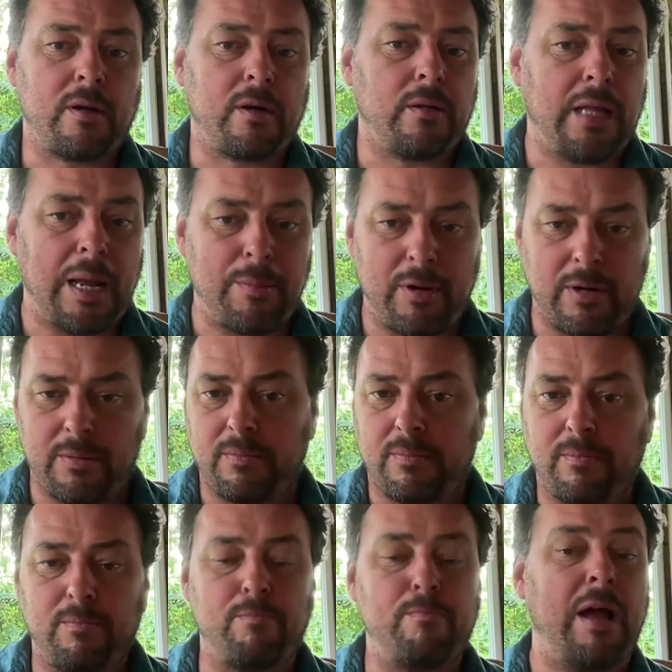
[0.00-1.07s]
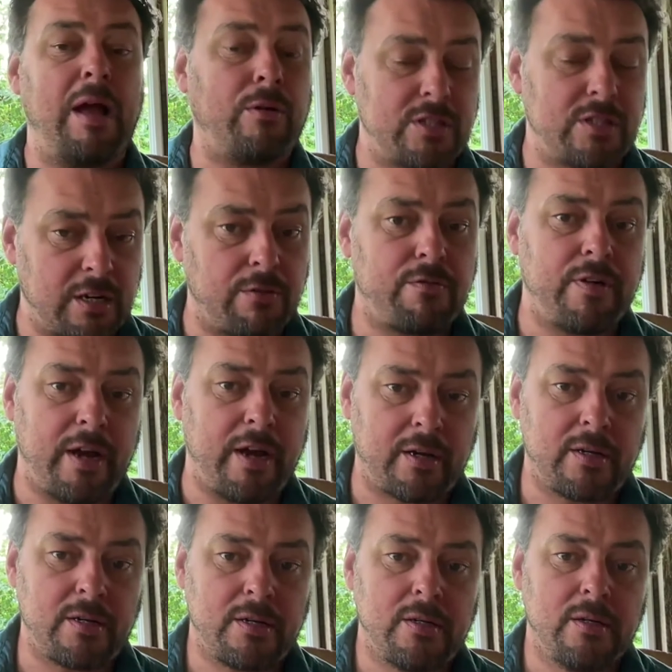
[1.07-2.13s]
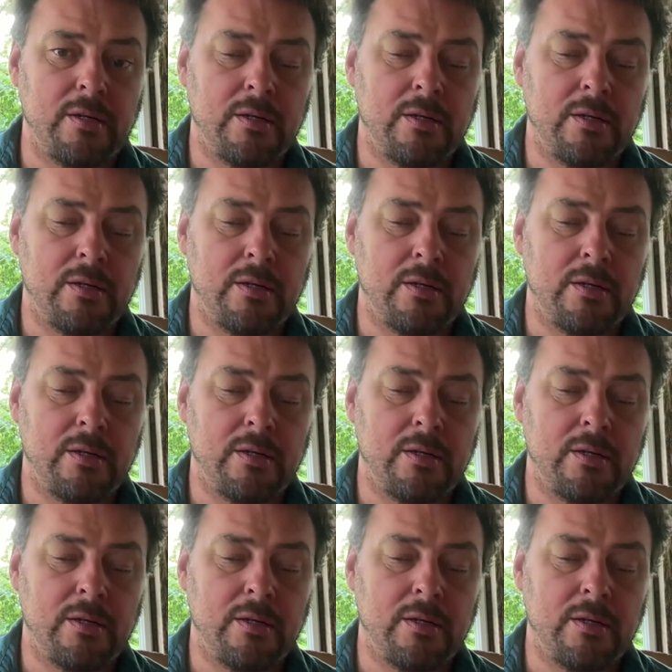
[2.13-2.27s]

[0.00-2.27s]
climate balancing effect,